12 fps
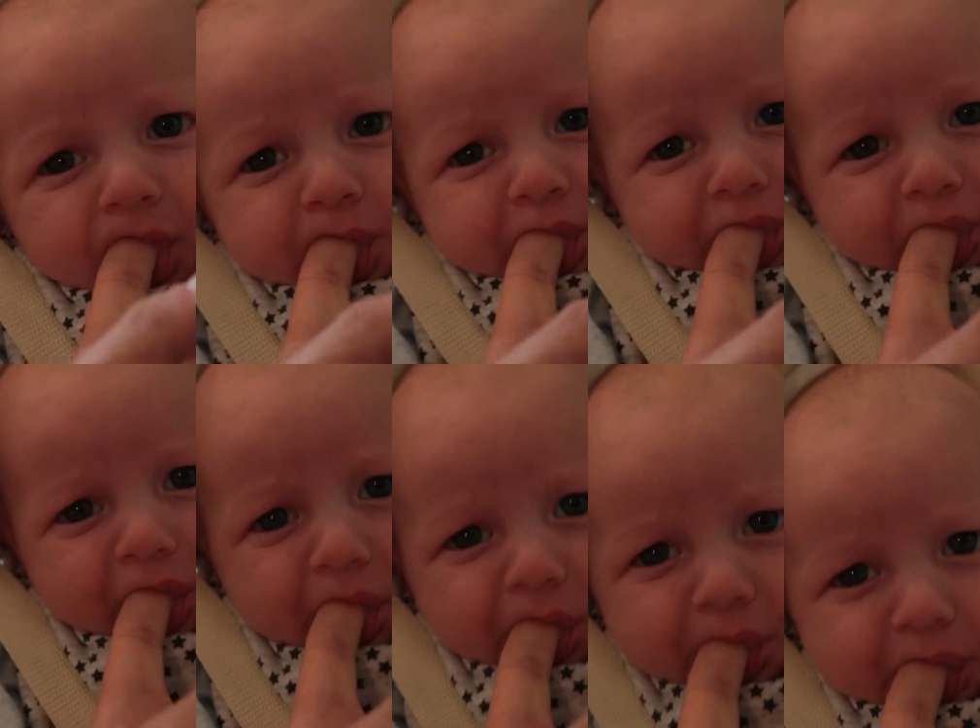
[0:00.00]
on a
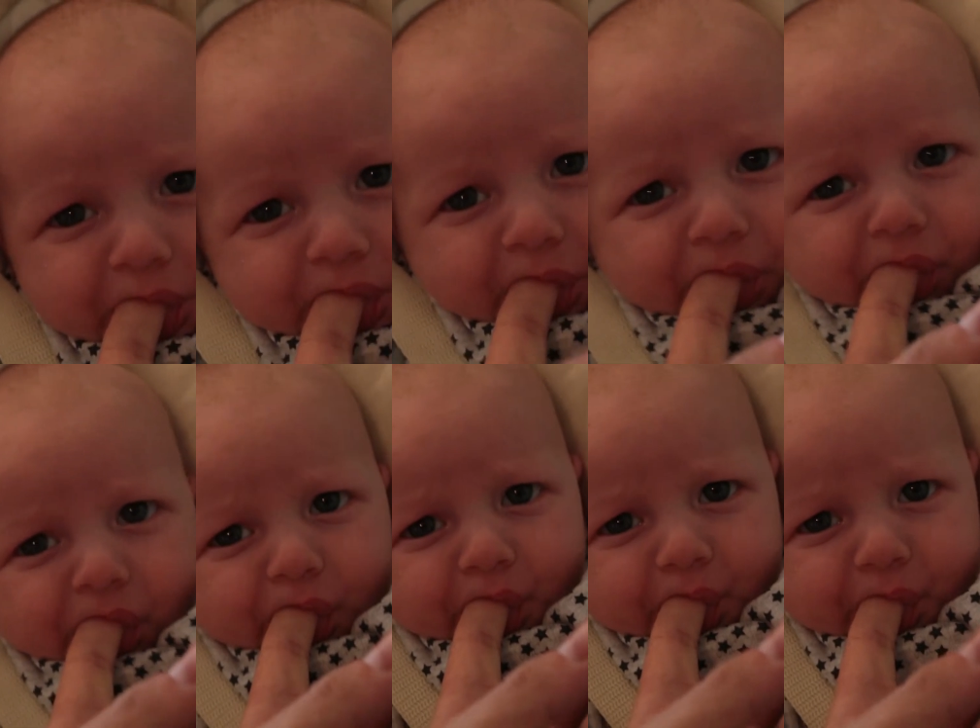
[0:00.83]
storage solution.
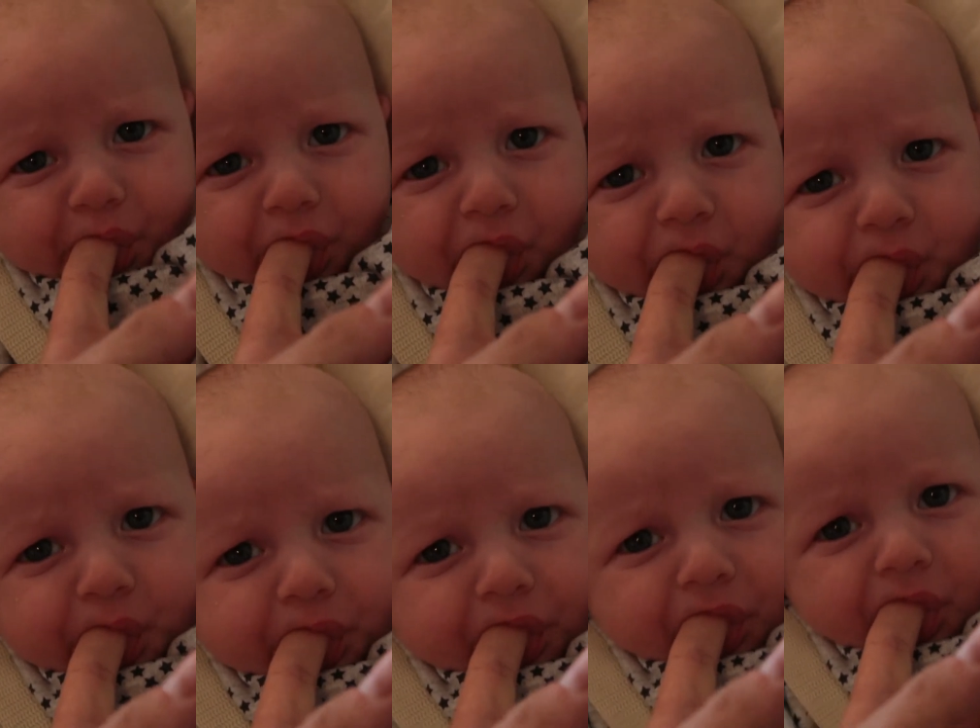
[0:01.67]

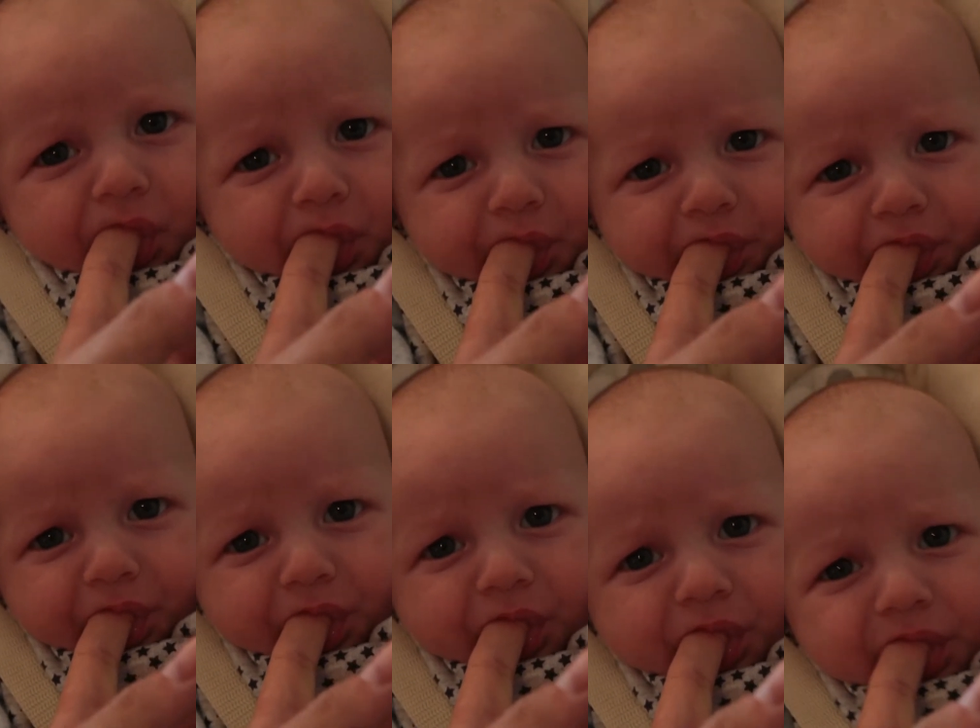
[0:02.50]
So I went and got 2 of
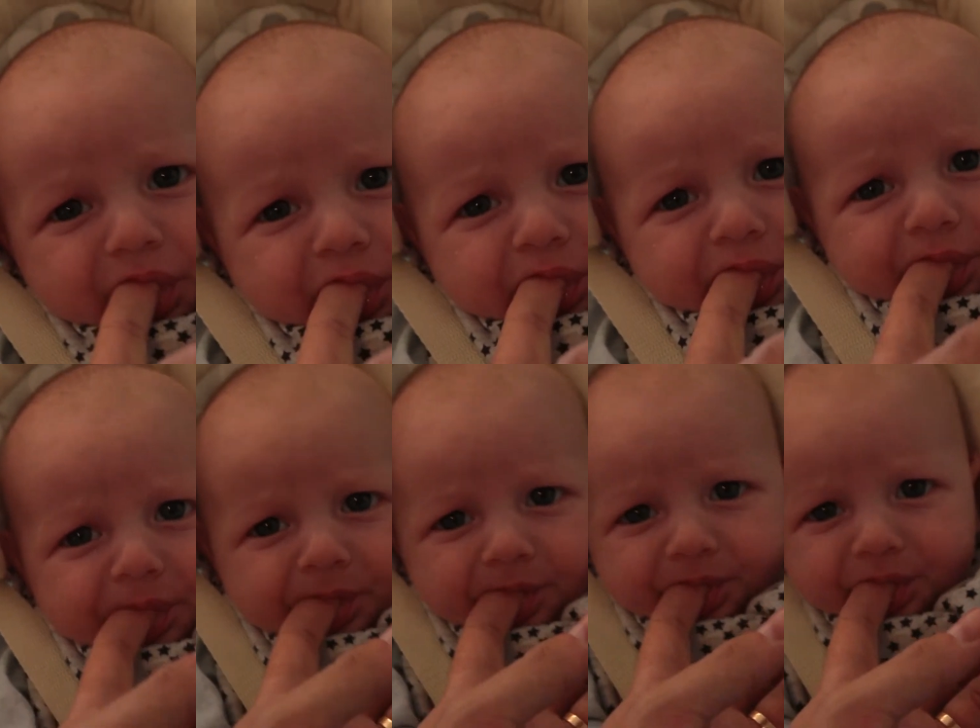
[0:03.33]
those.
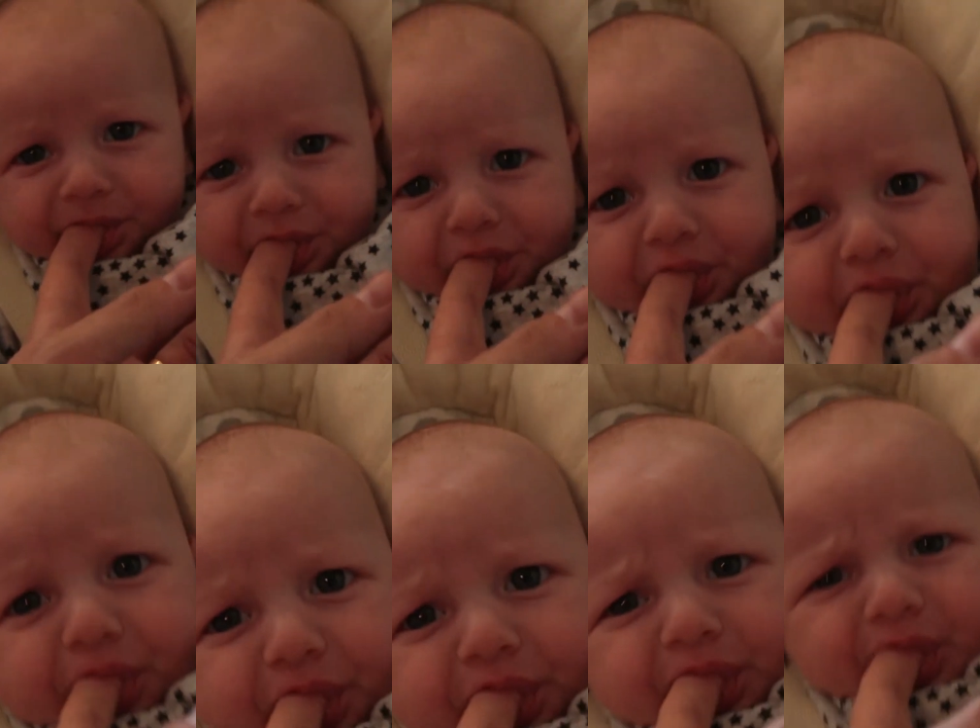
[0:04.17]
I'm not sure yet if
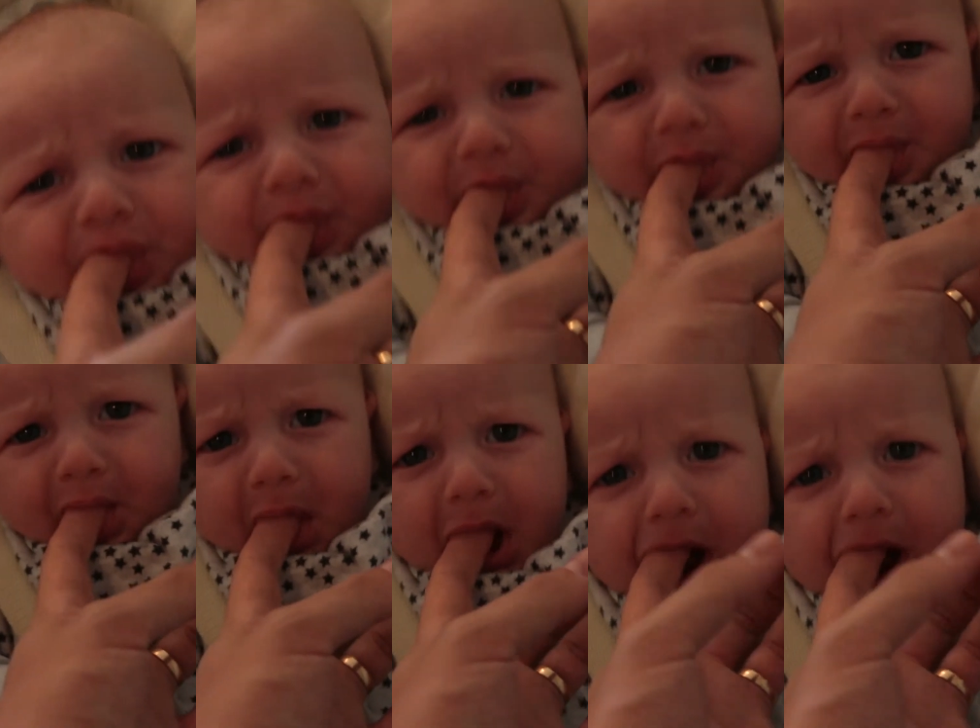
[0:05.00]
I'm going to sort them out